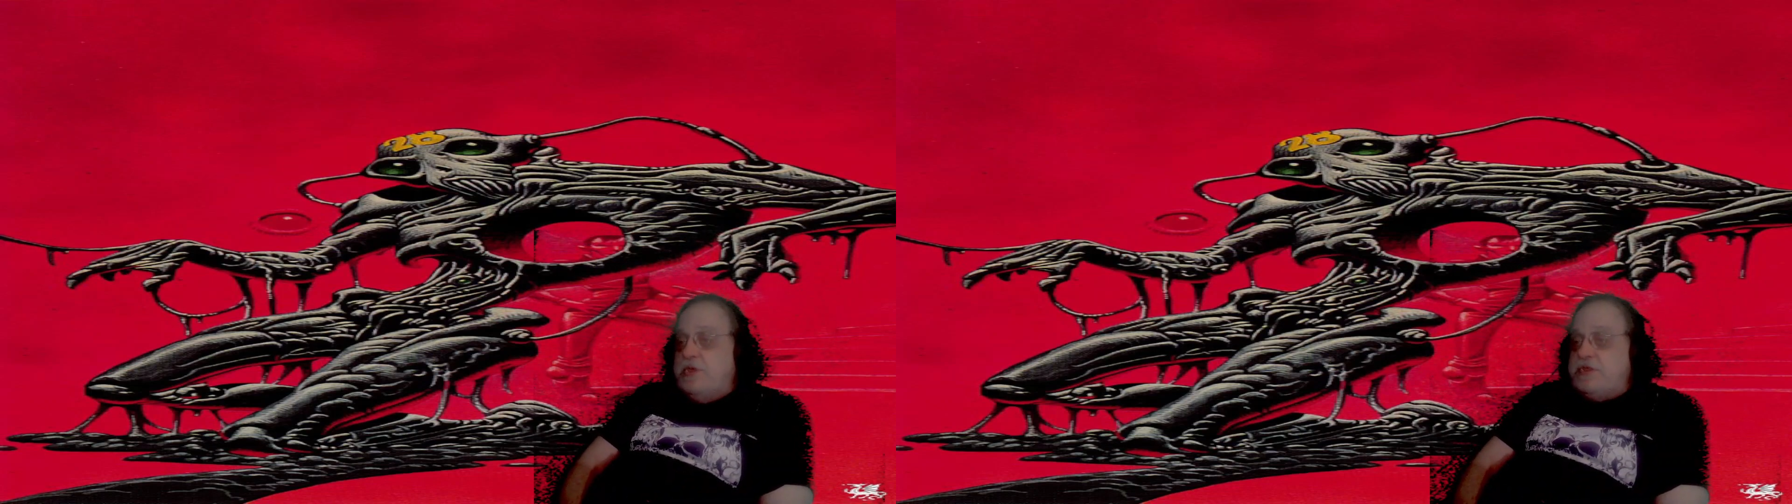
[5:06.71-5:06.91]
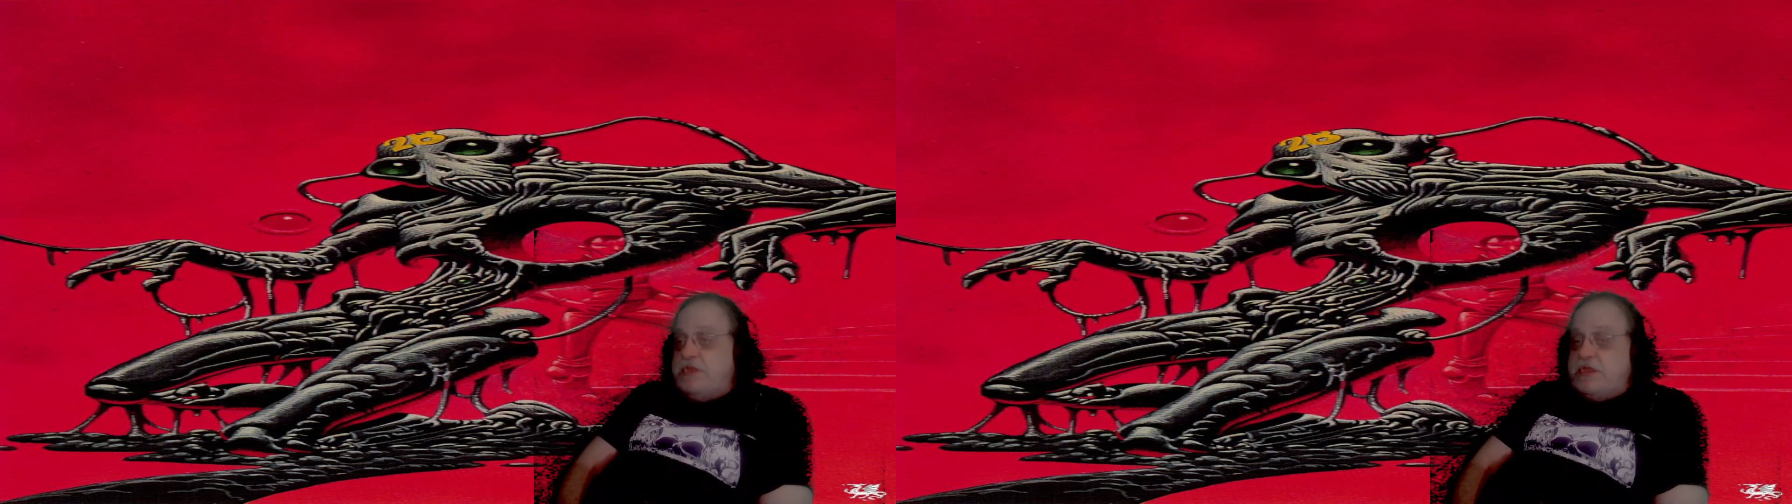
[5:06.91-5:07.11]

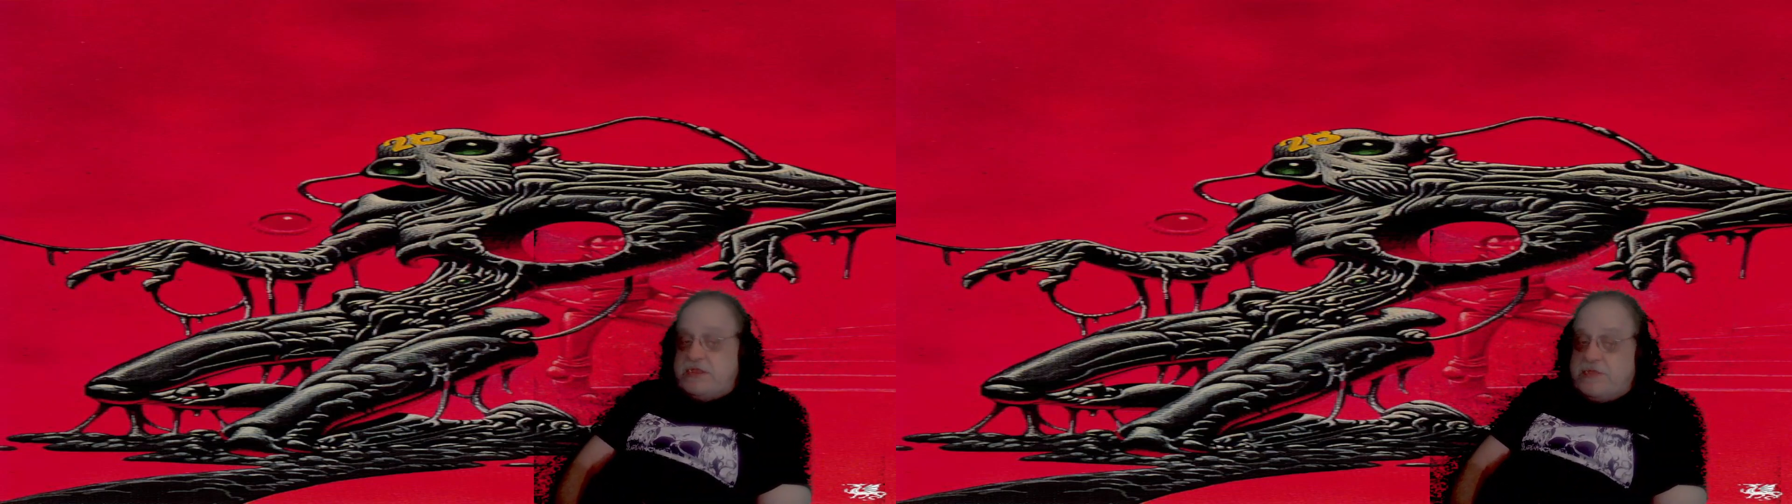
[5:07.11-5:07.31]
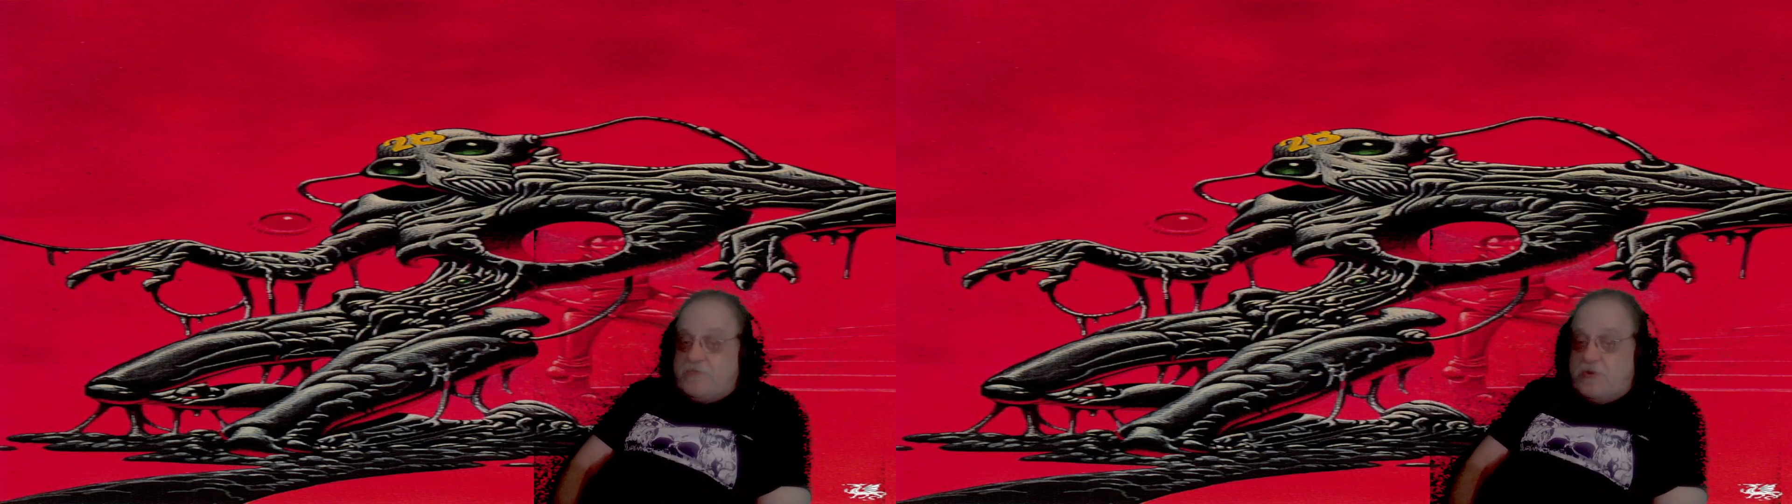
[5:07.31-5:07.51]
this
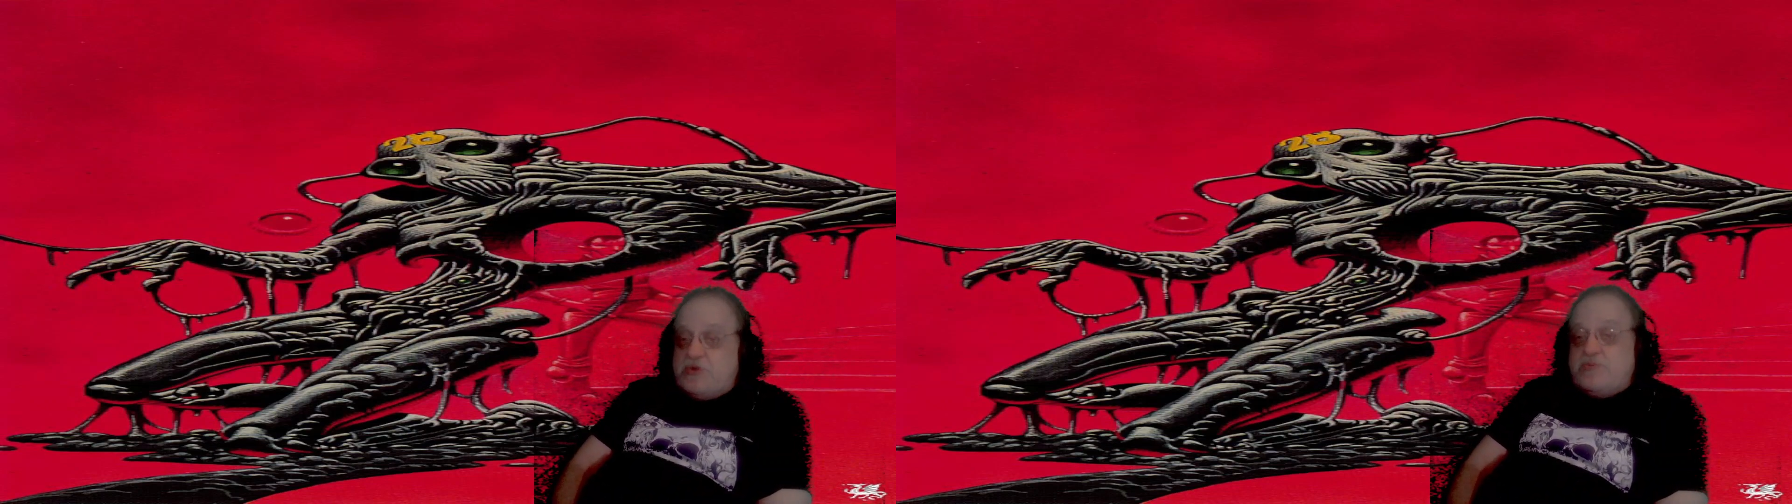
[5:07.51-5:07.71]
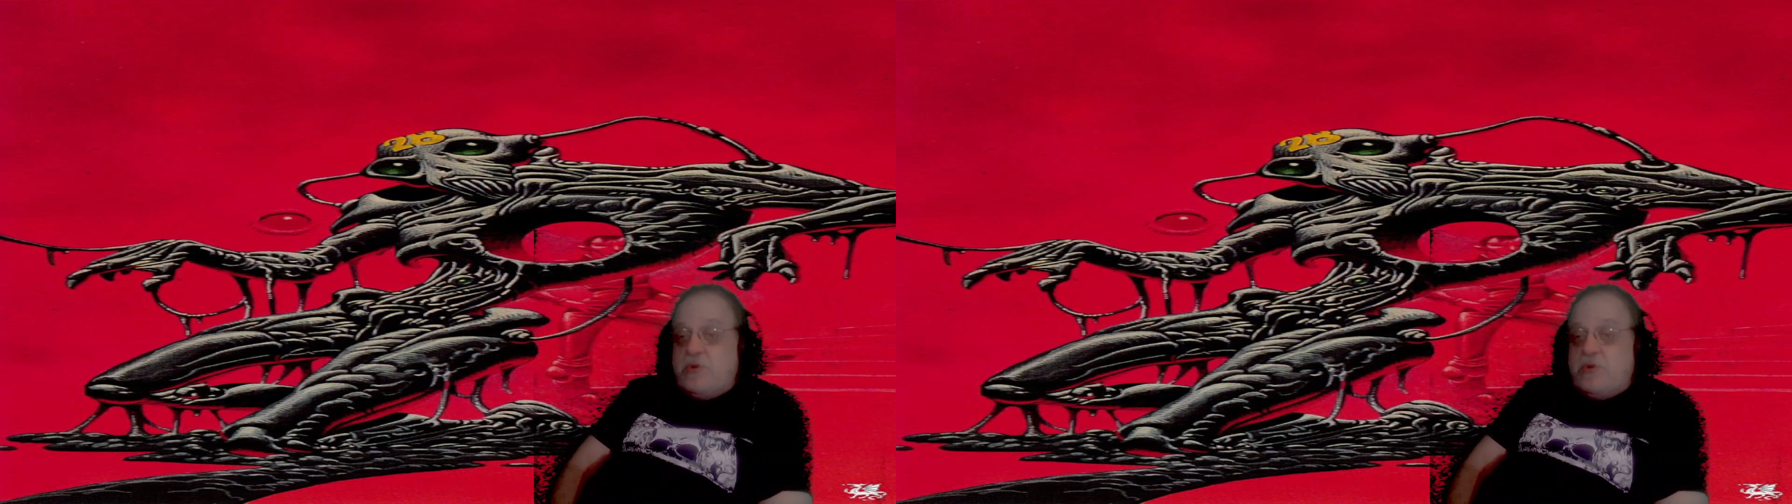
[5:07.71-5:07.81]
isn't the first